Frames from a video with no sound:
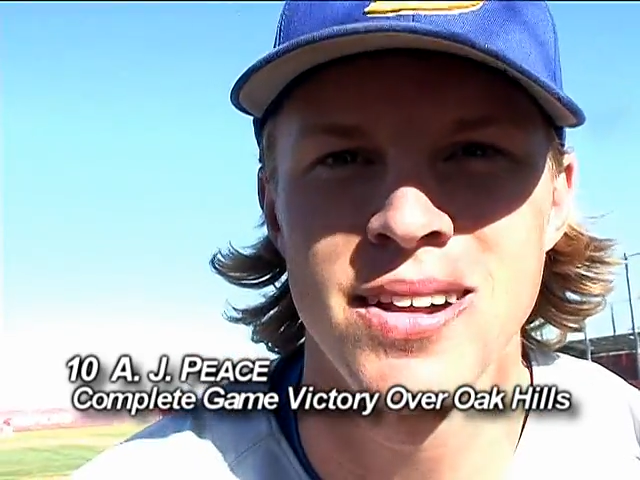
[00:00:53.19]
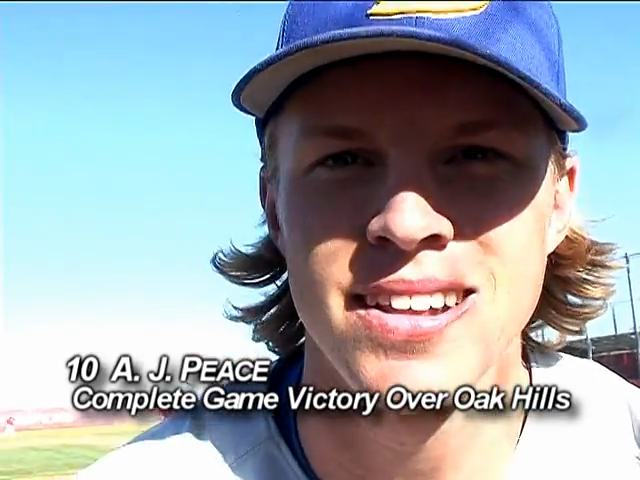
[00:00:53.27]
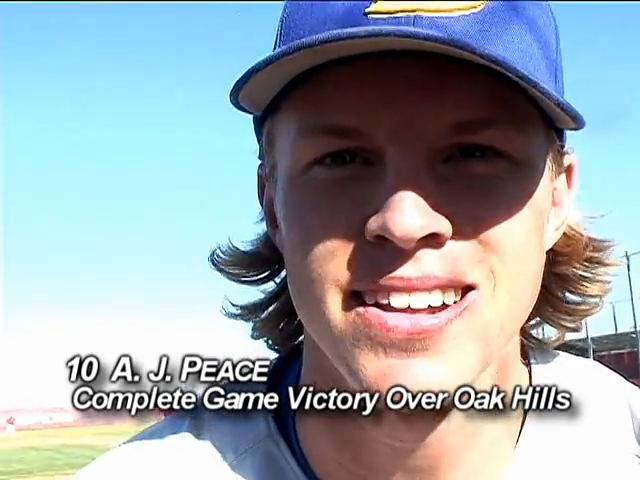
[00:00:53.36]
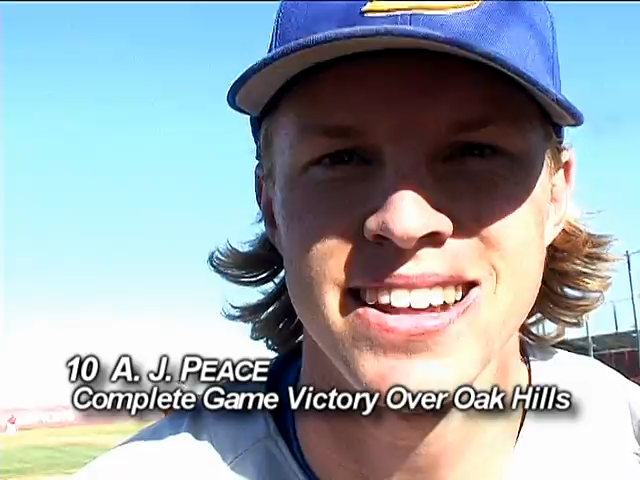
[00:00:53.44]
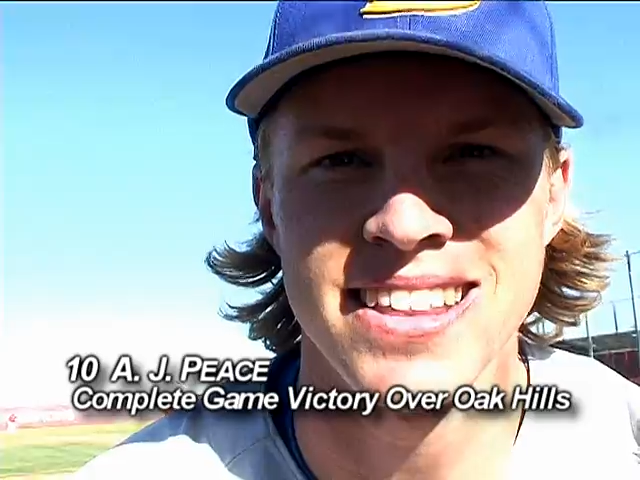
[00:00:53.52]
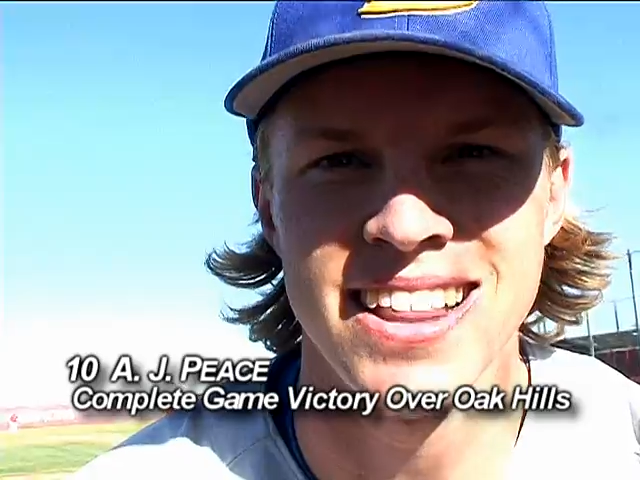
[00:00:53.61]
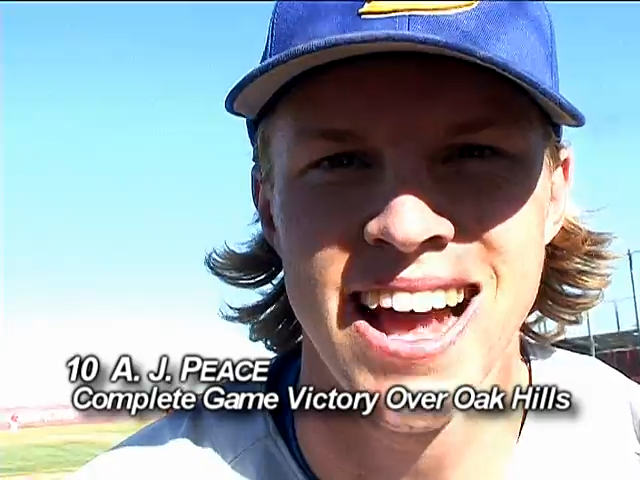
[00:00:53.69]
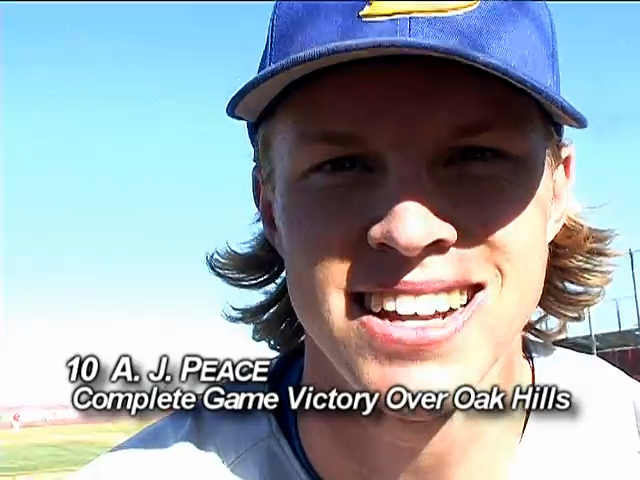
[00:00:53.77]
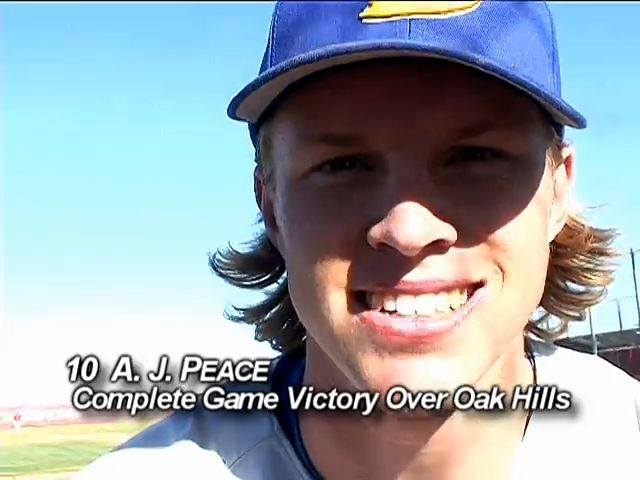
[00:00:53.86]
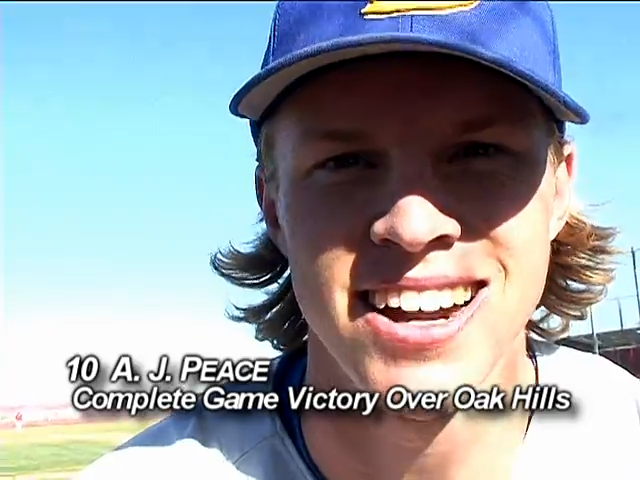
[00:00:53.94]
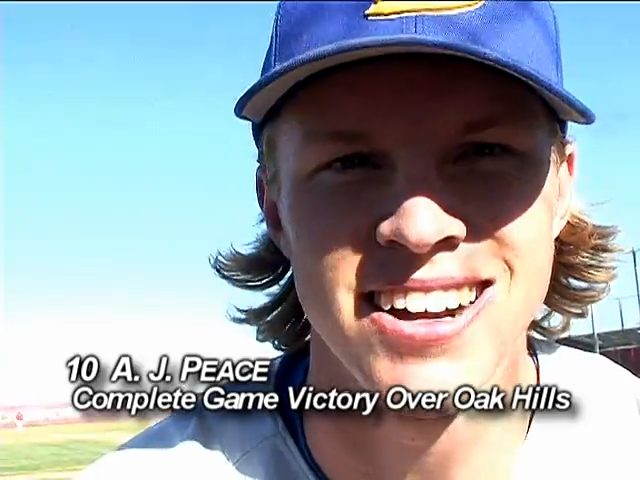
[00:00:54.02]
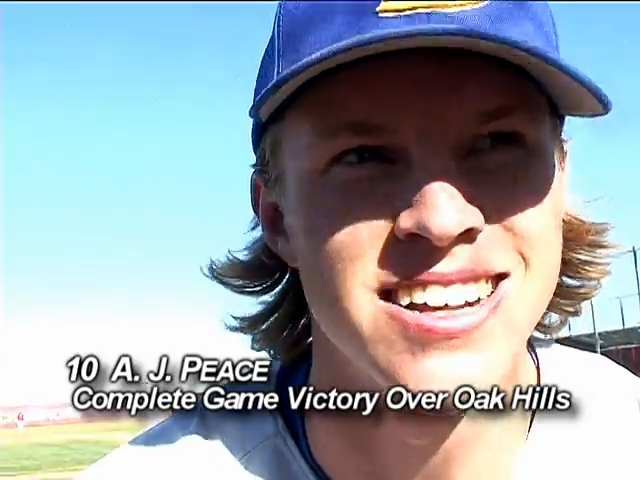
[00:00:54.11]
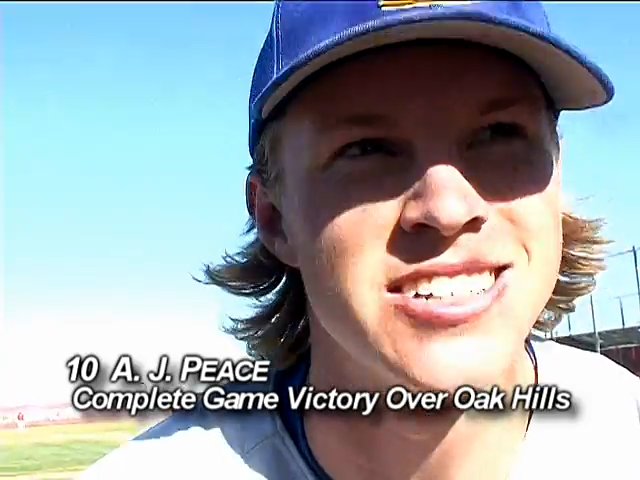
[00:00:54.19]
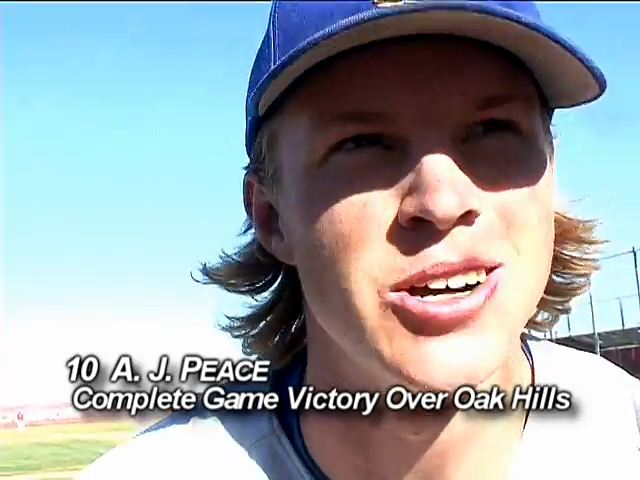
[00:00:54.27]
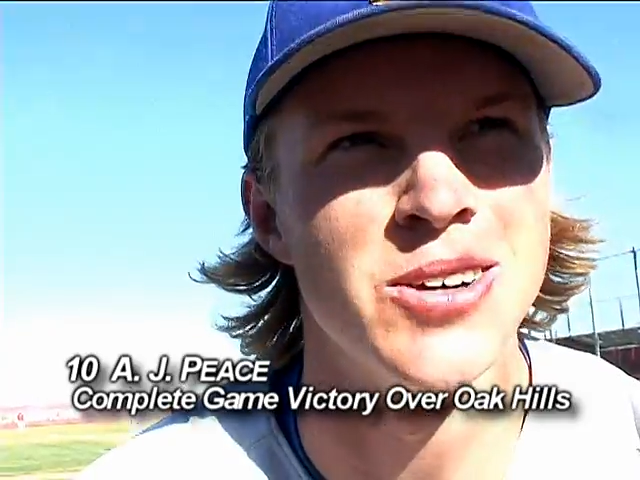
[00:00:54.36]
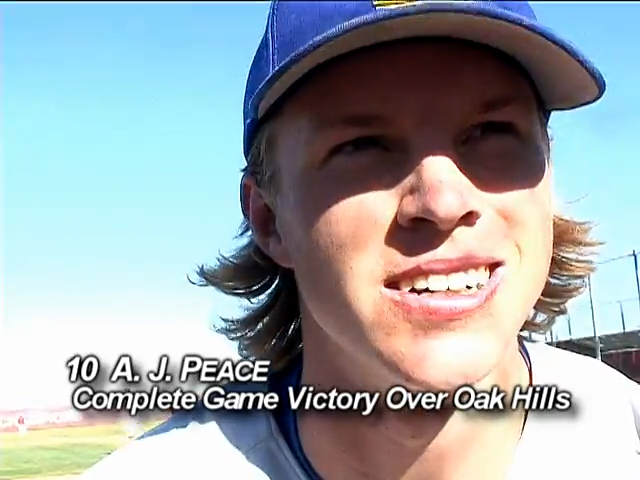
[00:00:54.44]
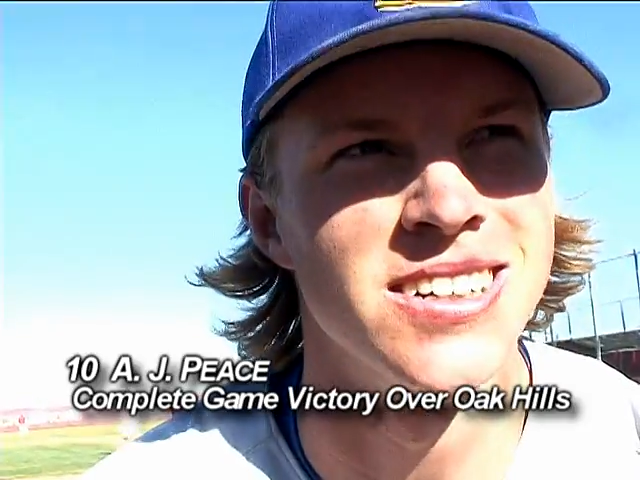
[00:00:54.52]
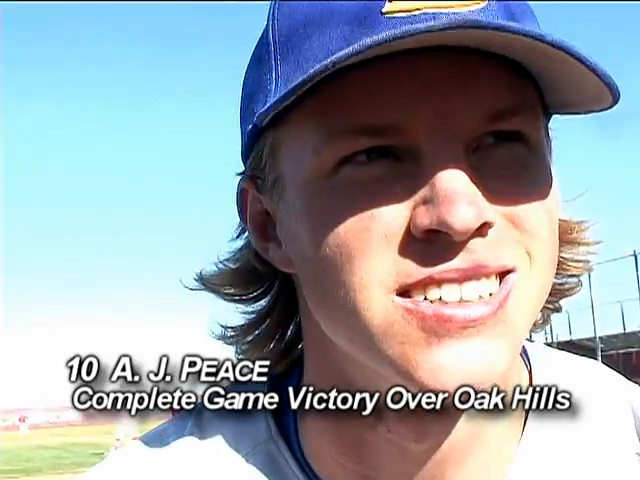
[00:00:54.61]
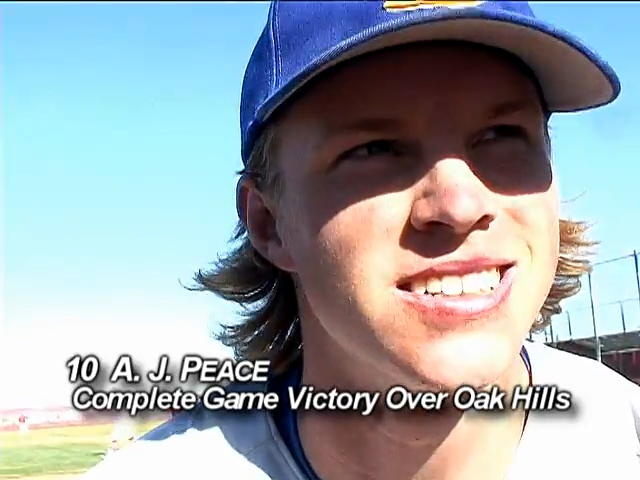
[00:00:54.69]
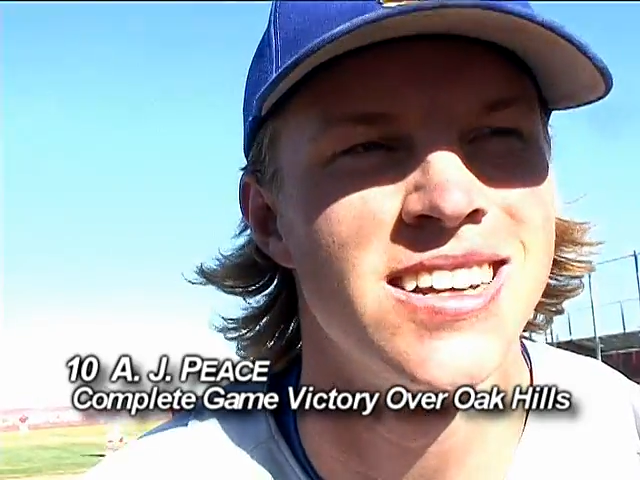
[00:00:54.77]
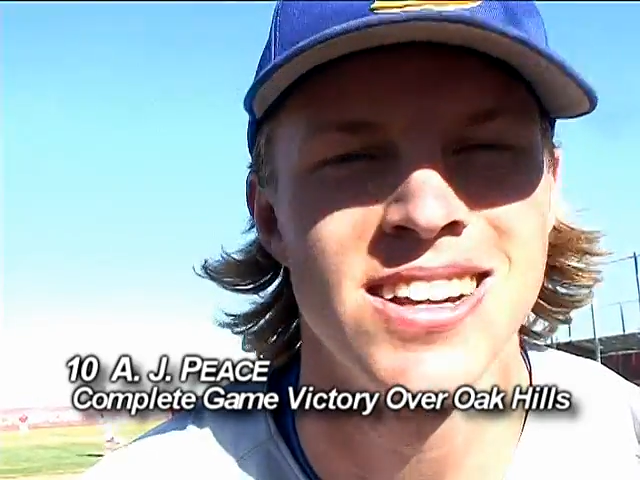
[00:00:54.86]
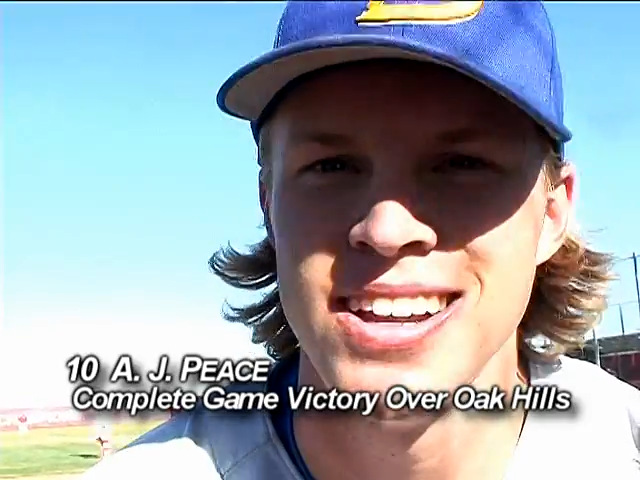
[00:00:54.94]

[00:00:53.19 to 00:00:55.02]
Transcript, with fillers: to get the last out against Oak Hills.